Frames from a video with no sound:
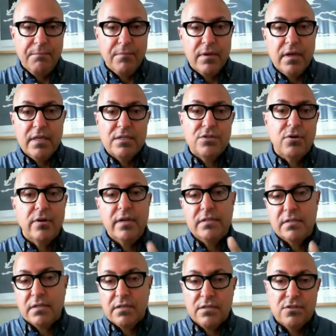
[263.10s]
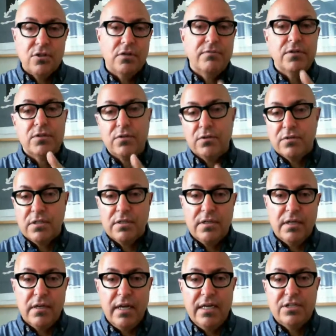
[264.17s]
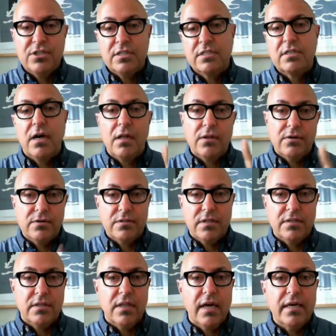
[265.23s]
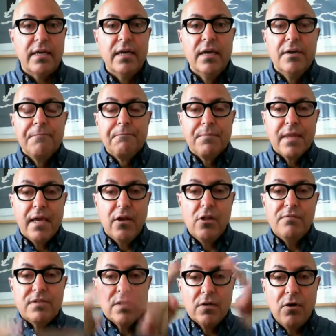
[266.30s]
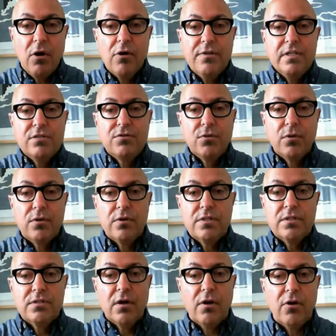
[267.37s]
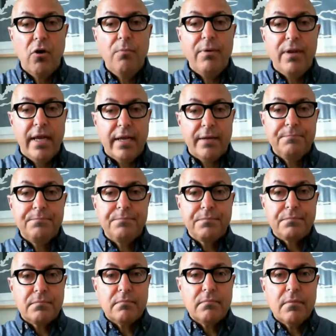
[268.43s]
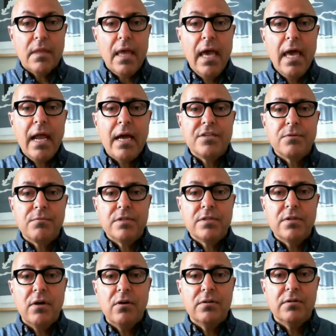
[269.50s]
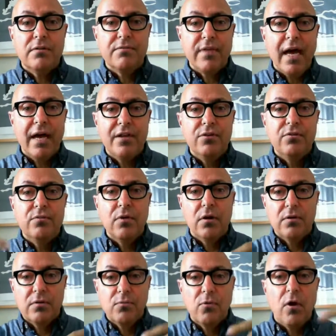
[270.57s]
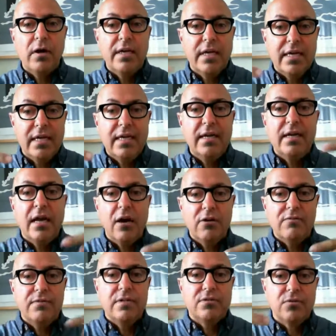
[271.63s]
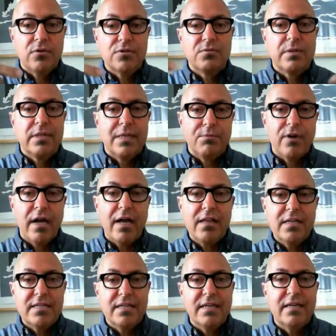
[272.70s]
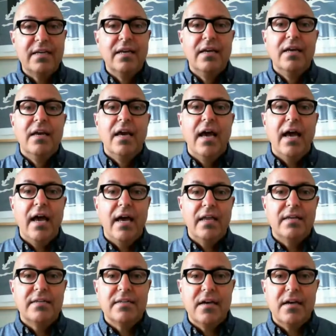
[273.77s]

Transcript: historians and conservators and ancient scholars and the like, and all of a sudden all these doors start opening. And as a result of that, you are walking in and out of these doors with liberality, and